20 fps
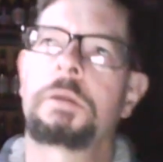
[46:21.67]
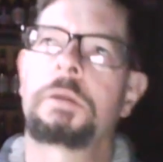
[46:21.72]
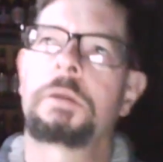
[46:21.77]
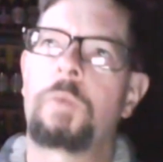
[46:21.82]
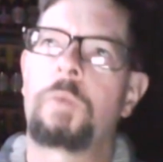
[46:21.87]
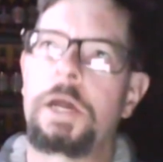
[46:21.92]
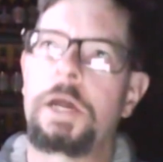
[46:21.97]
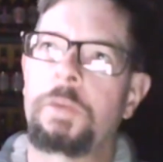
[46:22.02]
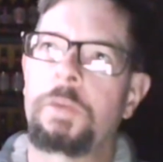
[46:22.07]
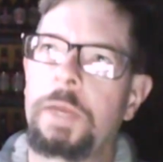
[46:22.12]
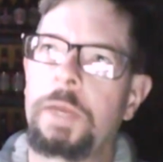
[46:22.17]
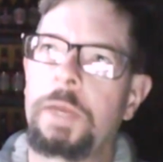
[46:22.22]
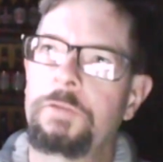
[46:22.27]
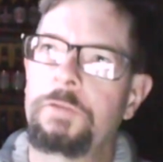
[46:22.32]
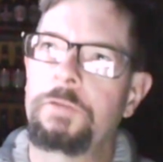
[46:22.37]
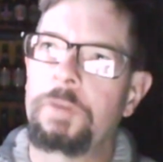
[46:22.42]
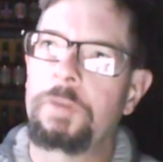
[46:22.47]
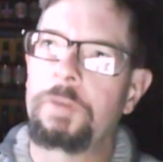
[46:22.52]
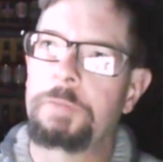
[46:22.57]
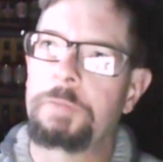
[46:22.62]
while you're
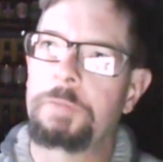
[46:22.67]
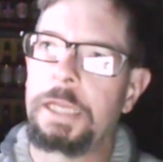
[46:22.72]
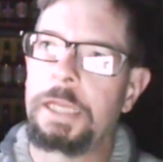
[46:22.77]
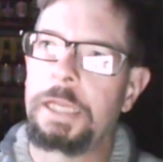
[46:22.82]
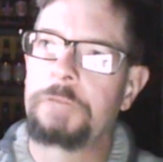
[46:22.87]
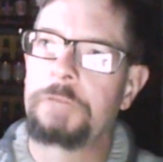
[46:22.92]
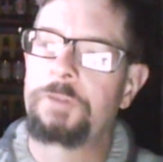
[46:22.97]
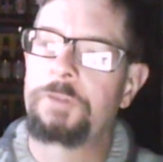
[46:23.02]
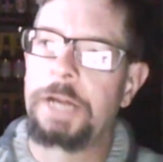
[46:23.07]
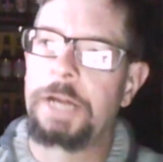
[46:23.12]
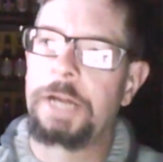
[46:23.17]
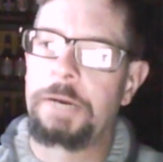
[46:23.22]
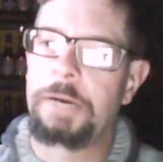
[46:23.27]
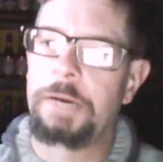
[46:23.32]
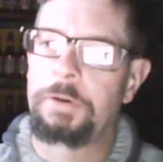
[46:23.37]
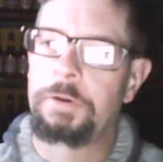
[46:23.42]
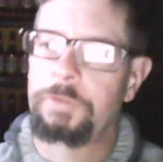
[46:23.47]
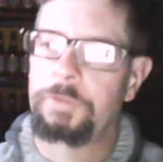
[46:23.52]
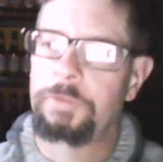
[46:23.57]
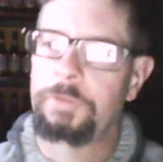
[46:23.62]
waiting for the plane for an hour
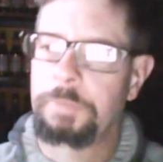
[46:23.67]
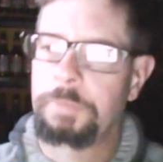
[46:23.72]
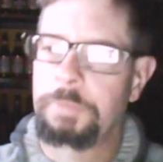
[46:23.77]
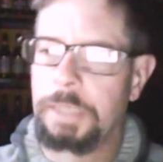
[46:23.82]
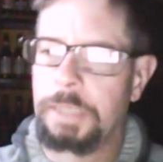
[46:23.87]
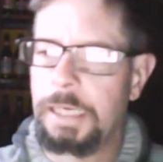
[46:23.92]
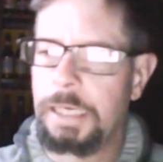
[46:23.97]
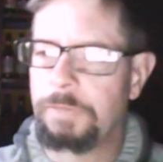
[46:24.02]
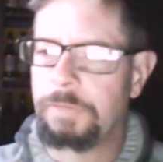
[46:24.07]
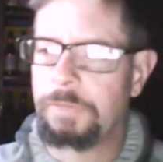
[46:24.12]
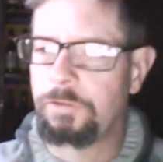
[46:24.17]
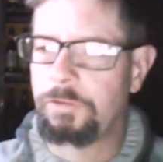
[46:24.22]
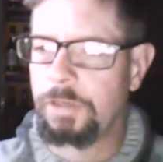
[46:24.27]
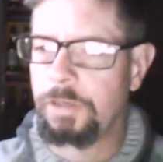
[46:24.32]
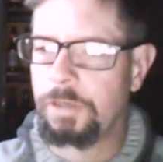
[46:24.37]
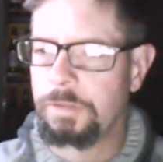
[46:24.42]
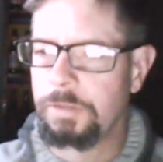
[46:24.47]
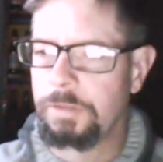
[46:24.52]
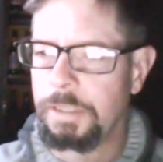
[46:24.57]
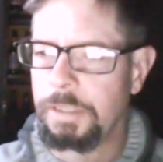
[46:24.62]
or something. I'll have to
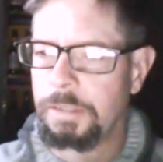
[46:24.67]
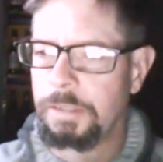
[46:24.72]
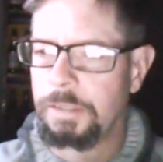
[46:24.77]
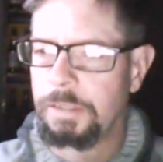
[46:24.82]
check on that.